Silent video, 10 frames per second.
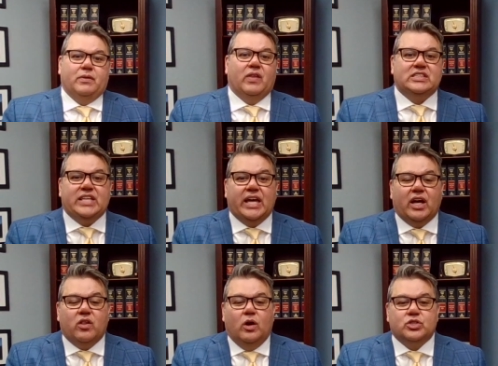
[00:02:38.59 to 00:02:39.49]
Let's take
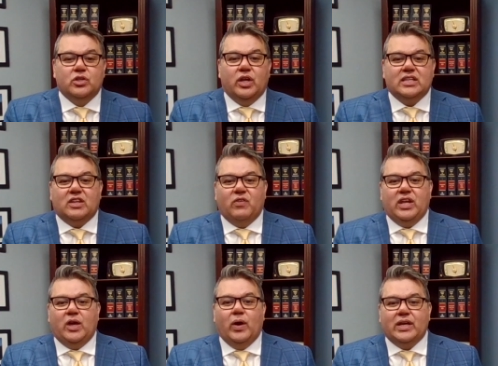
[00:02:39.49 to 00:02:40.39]
a closer look at the
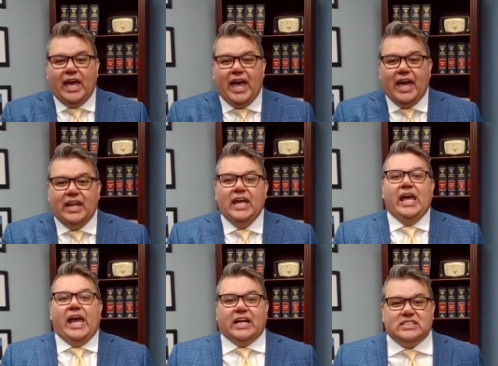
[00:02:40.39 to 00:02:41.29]
video again
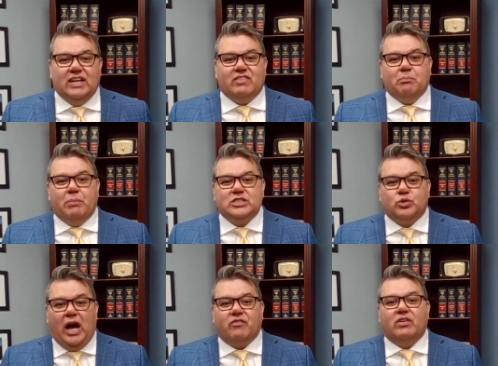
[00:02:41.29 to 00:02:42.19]
and see if the bus
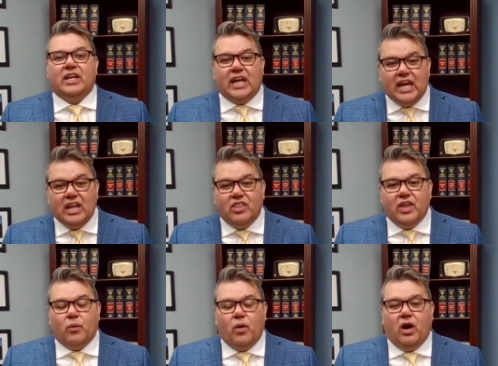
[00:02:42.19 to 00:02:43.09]
driver did
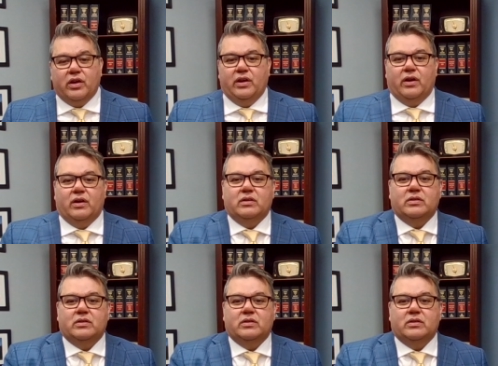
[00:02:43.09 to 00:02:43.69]
anything wrong here.